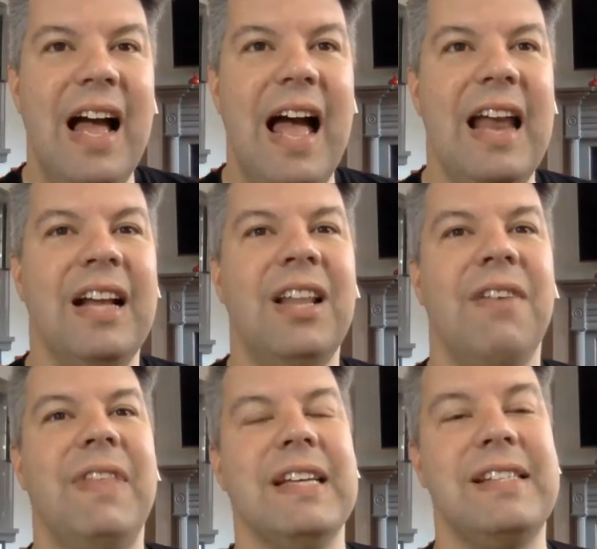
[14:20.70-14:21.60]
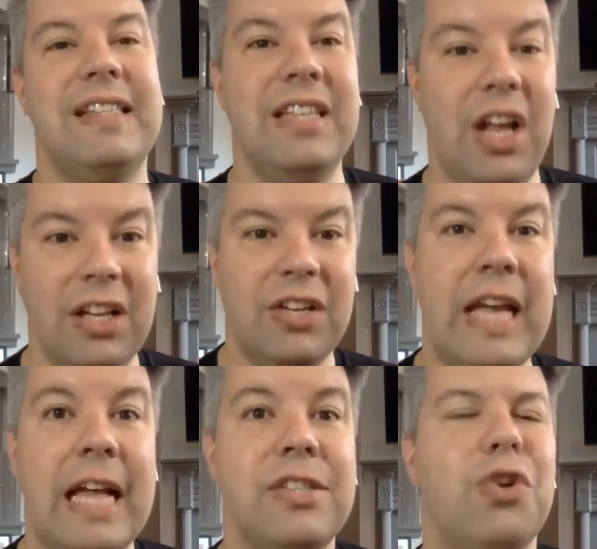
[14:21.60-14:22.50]
And I love this. The
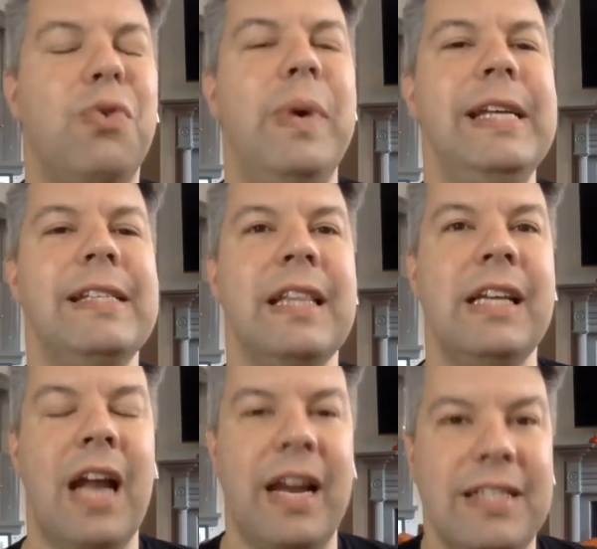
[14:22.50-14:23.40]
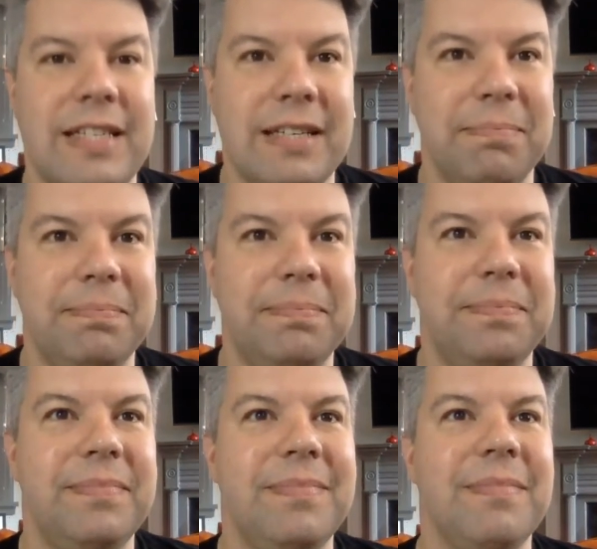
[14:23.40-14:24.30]
Cats are queens of the night
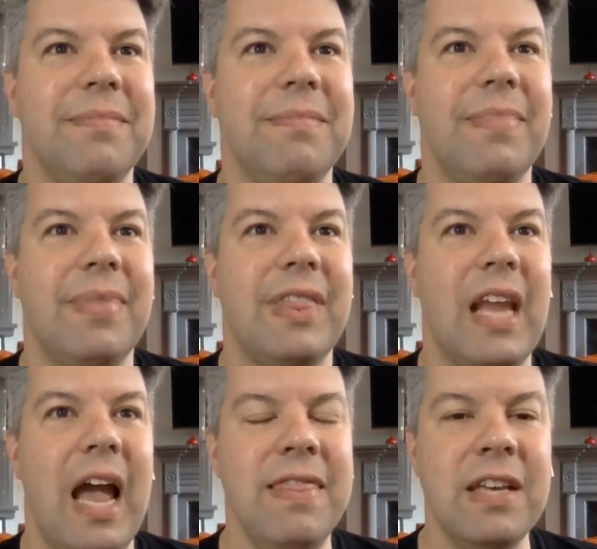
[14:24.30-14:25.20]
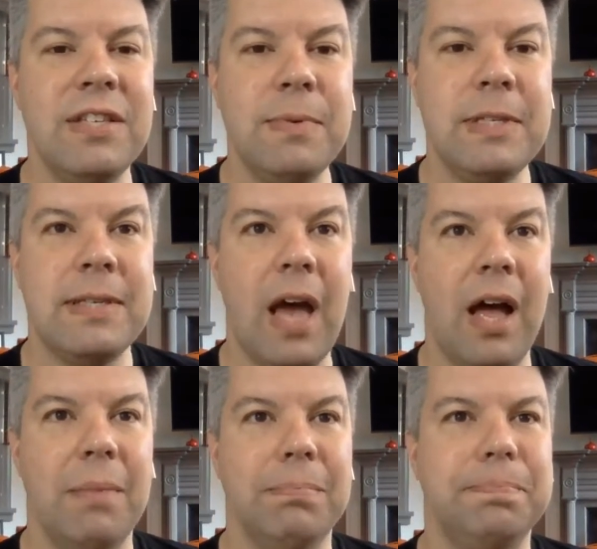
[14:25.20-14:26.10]
and this was
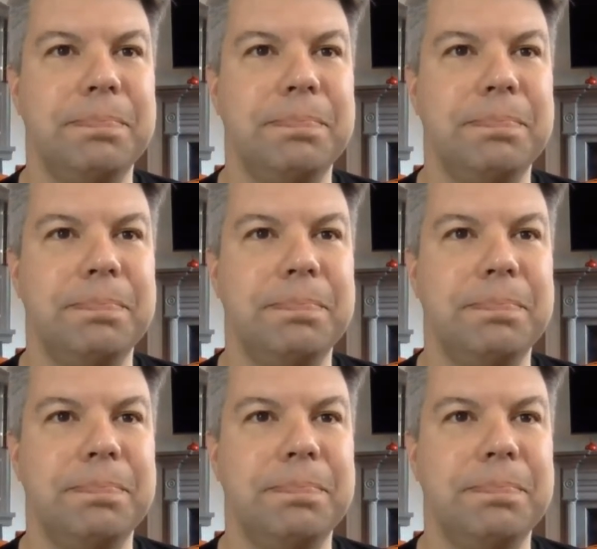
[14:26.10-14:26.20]
um,